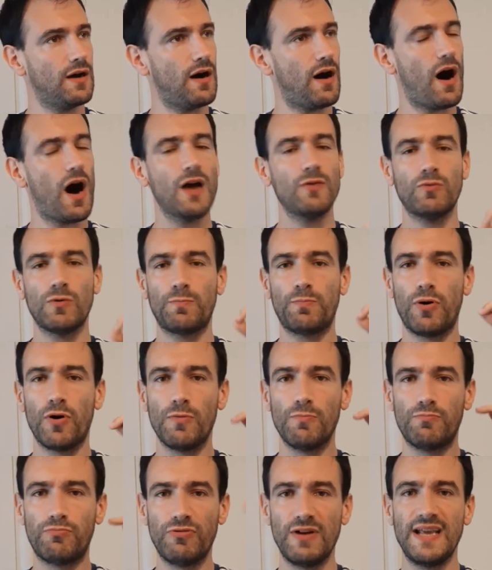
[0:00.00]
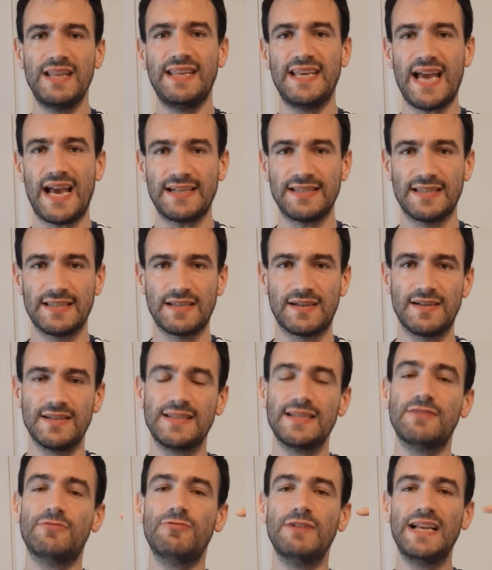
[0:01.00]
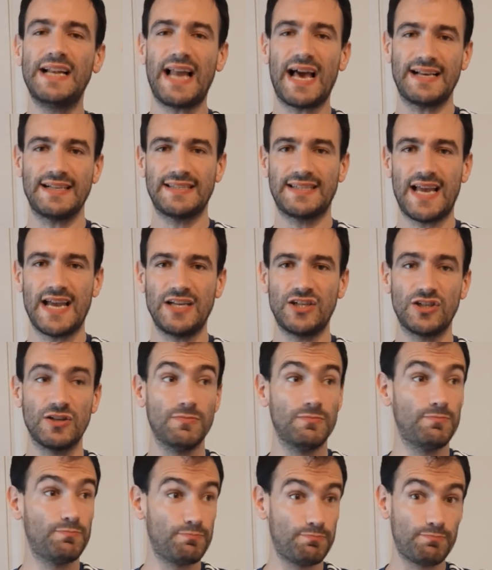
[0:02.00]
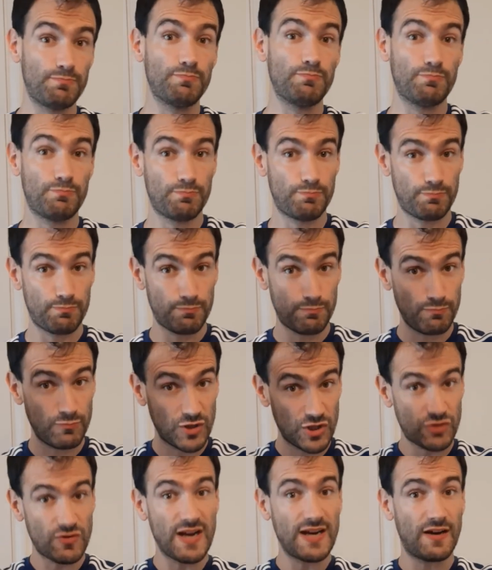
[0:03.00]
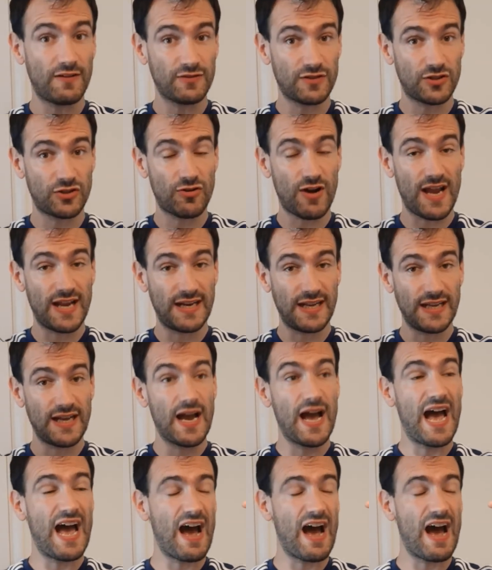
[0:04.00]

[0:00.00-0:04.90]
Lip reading: I would put breathing exercise in relaxation straight after training.